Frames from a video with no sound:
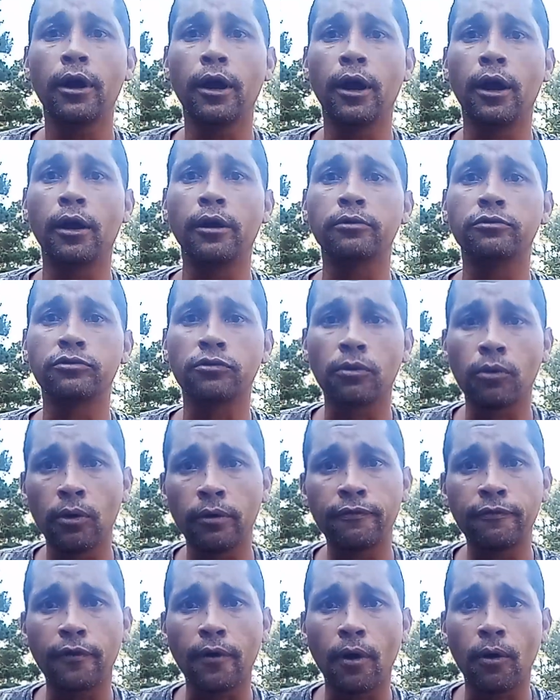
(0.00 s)

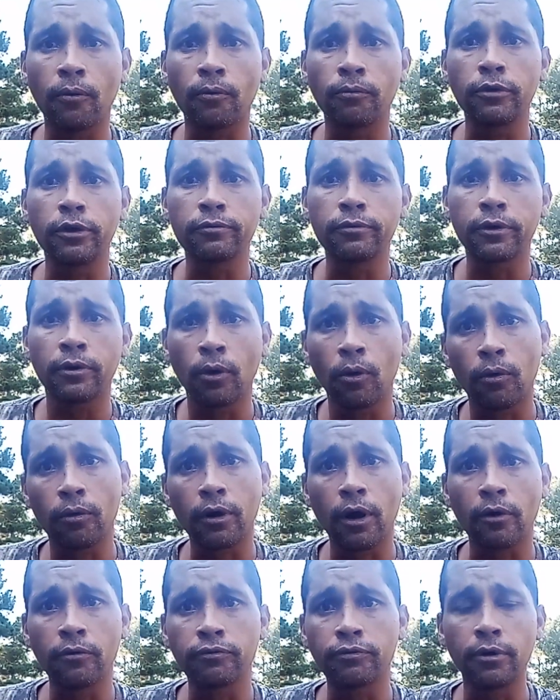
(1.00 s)
Android phone to record
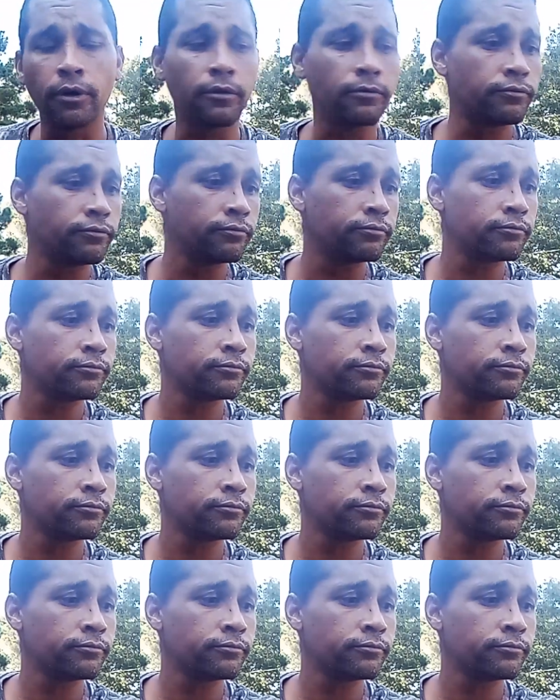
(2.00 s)
off of.